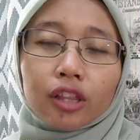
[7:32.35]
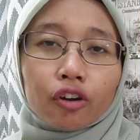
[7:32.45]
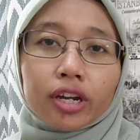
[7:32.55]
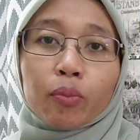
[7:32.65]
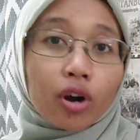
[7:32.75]

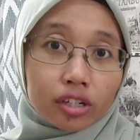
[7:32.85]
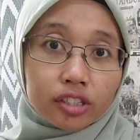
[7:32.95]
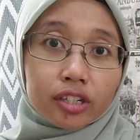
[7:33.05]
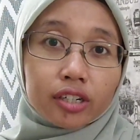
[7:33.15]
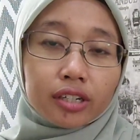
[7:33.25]
learning
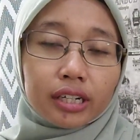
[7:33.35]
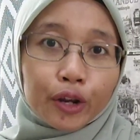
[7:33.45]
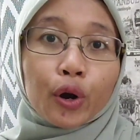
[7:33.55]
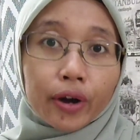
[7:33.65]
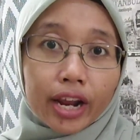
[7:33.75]
partner in
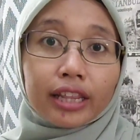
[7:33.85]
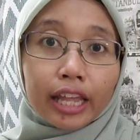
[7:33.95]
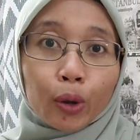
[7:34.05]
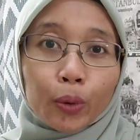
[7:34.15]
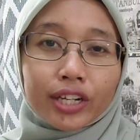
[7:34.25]
Korean
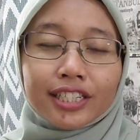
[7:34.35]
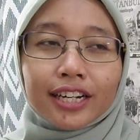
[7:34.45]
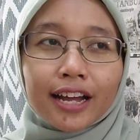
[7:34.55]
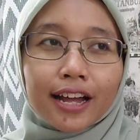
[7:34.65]
language.